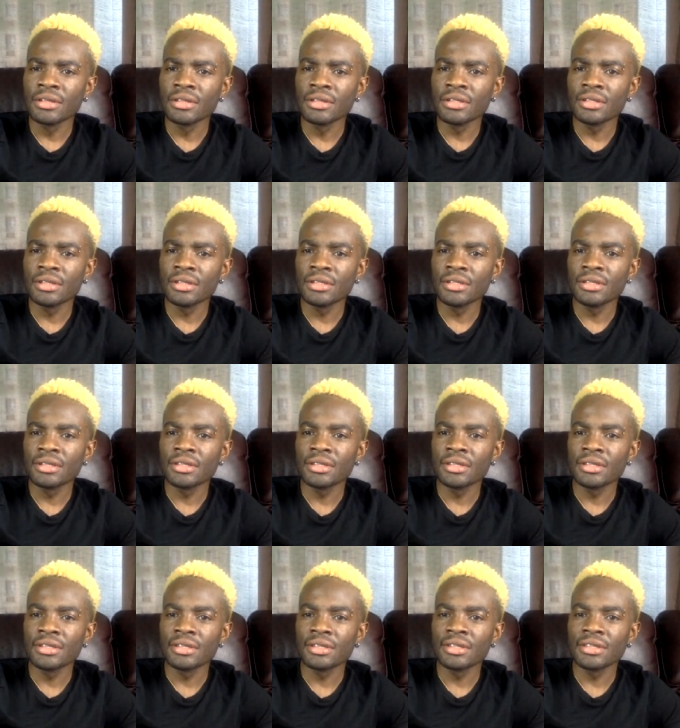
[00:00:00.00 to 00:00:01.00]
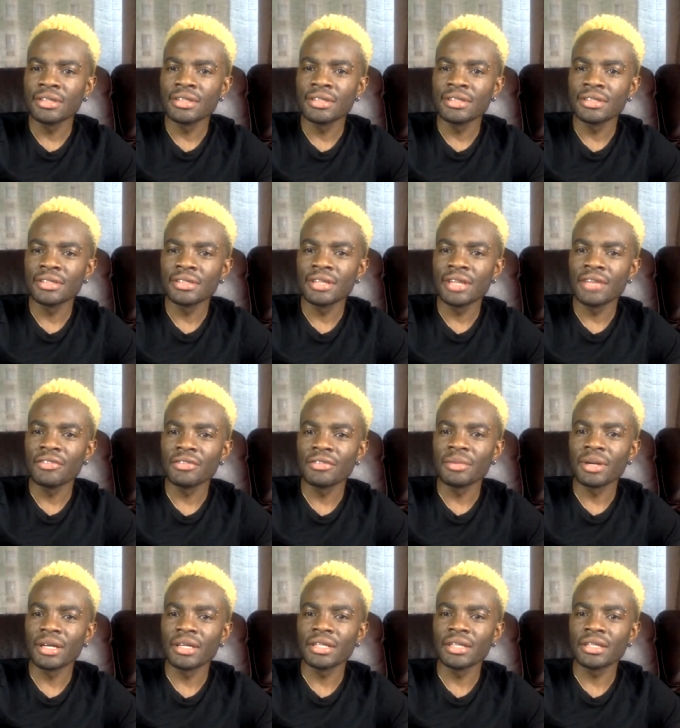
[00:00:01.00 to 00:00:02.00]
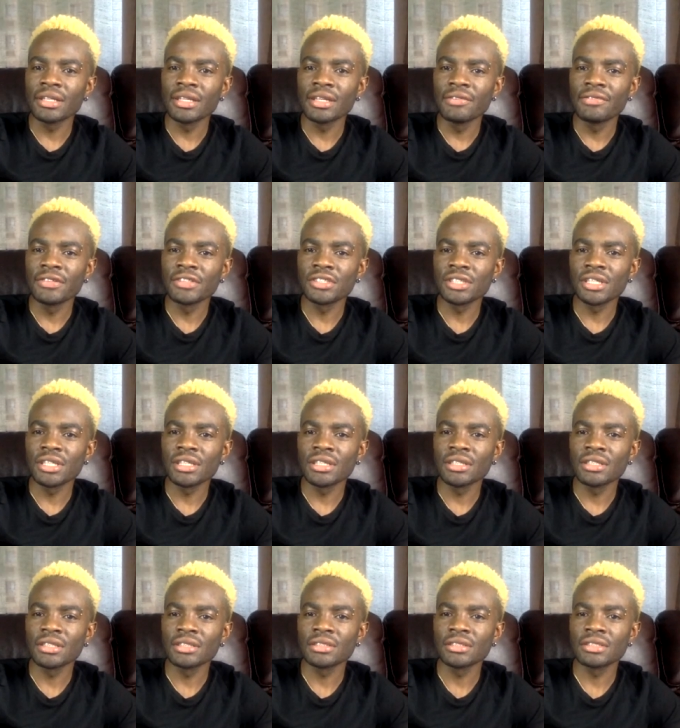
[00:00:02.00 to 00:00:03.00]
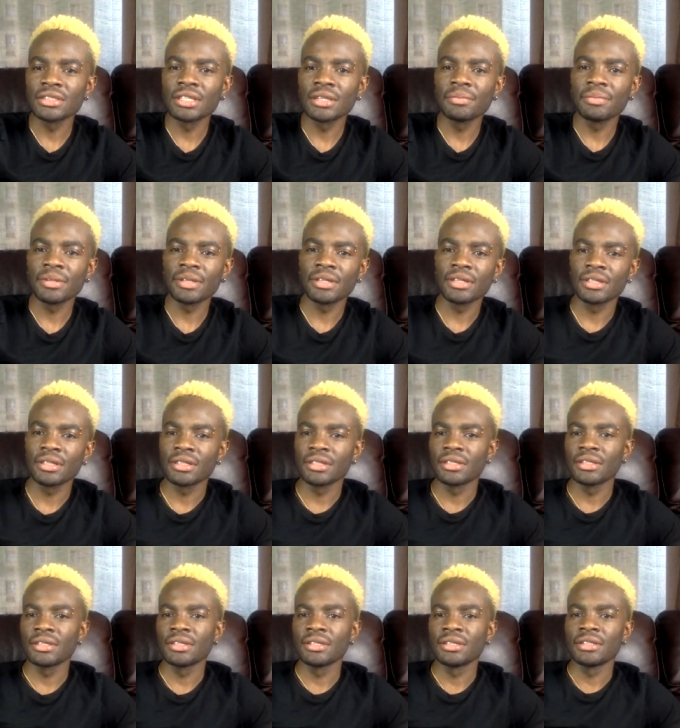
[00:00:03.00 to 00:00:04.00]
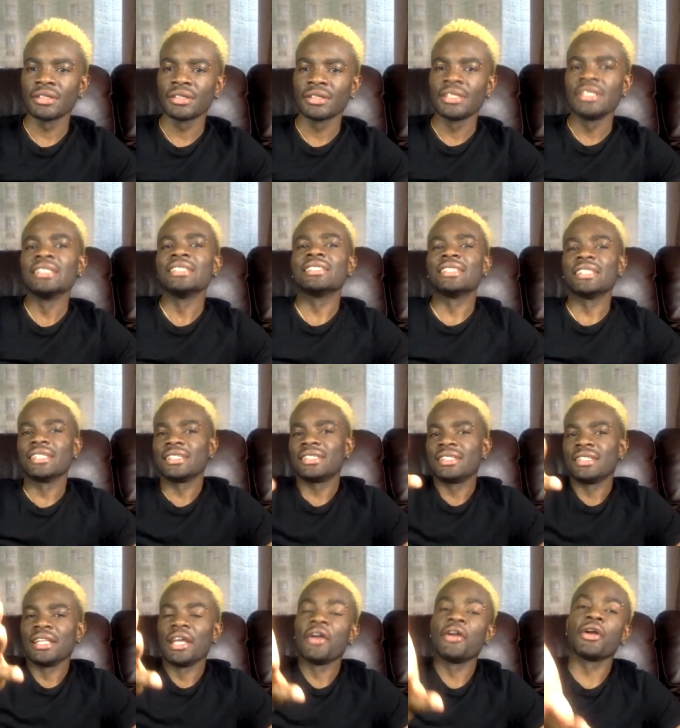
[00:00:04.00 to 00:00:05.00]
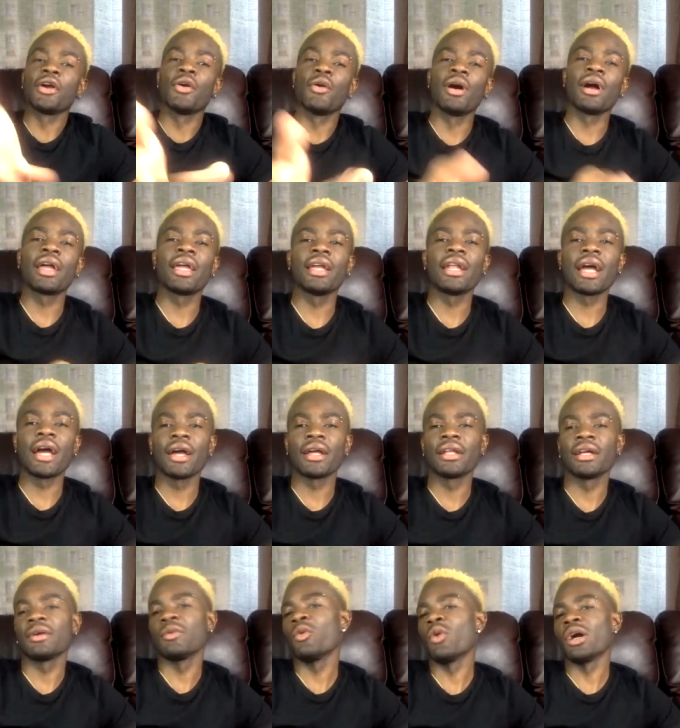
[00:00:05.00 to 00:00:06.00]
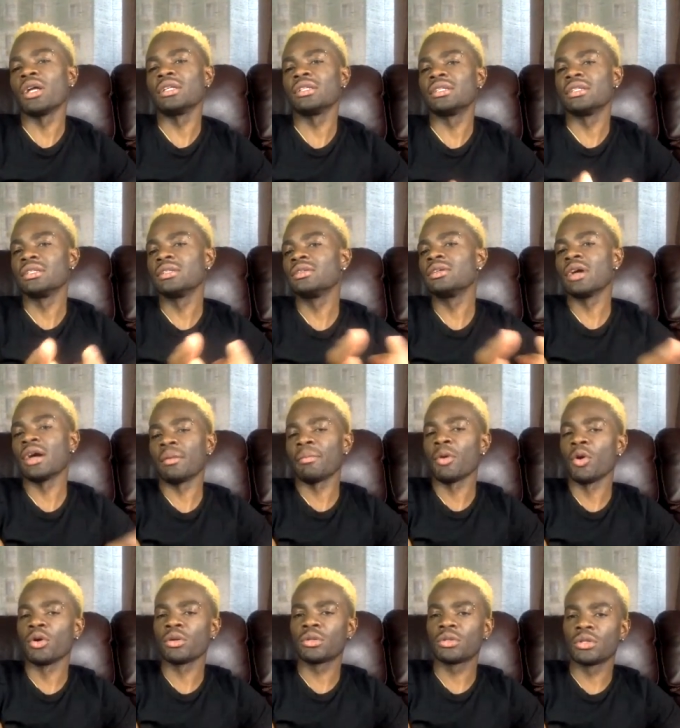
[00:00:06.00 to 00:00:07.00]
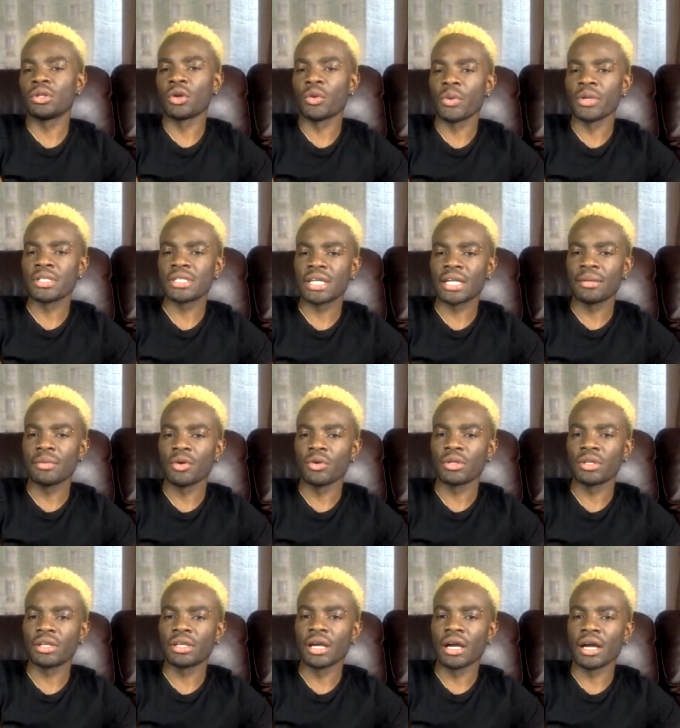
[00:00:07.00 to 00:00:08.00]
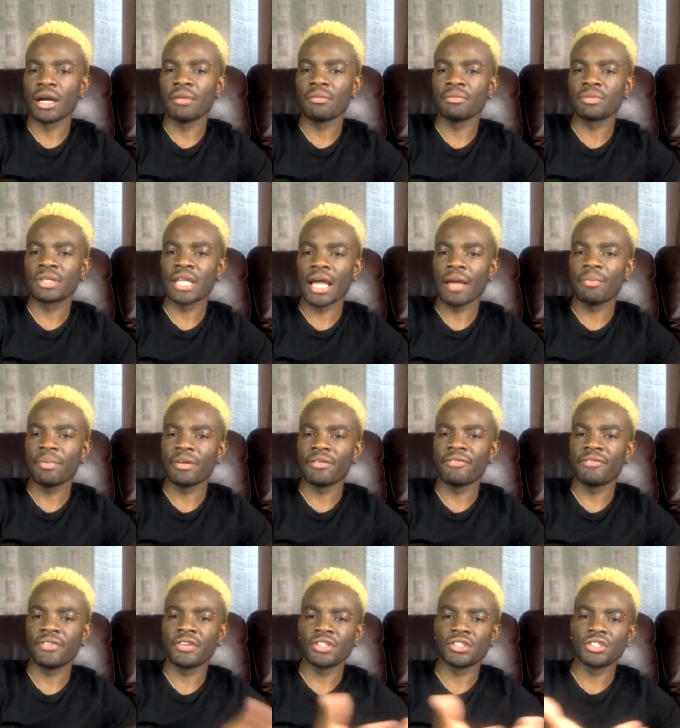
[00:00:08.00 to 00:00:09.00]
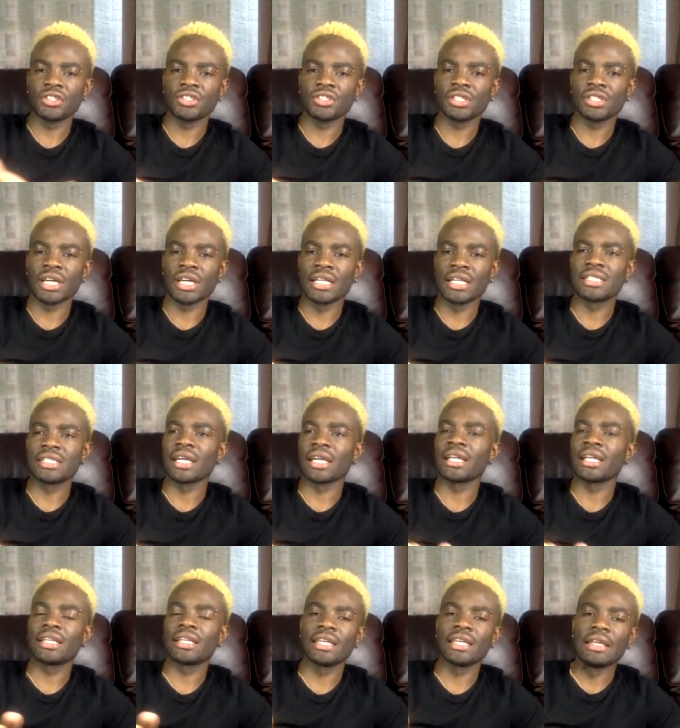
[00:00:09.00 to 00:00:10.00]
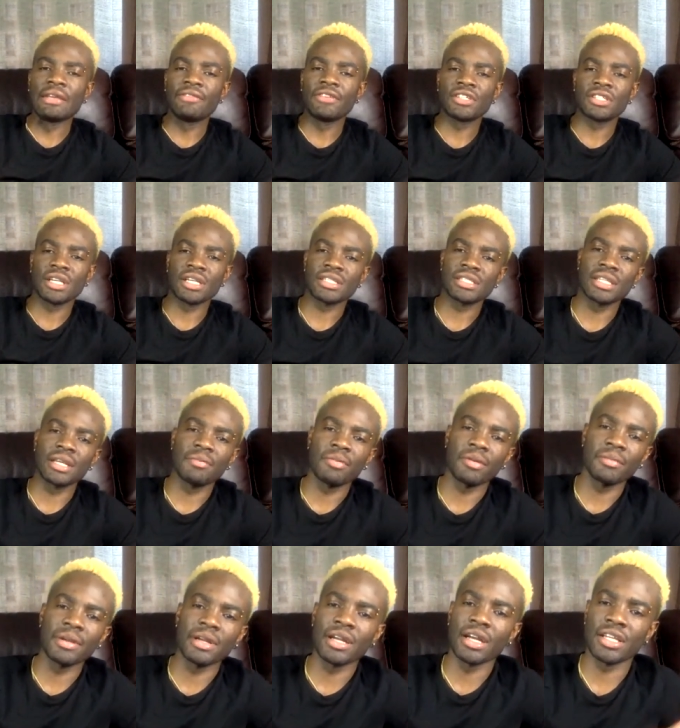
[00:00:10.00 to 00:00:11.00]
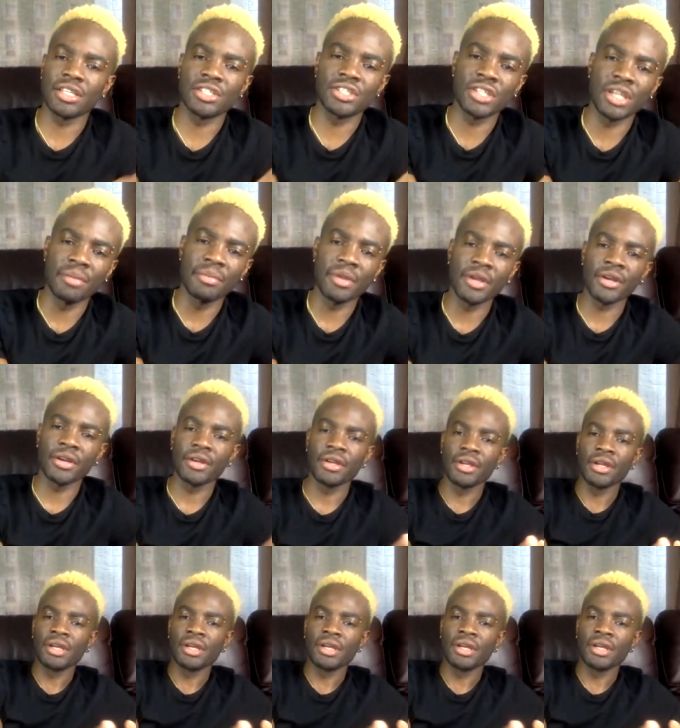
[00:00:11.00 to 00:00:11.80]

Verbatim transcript: Uh, kingfish and snapper. Everybody kingfish and snapper. Small snapper. See, there you go again. I one about the question about um type of fish. So Alice I get kingfish and snapper because Jamir,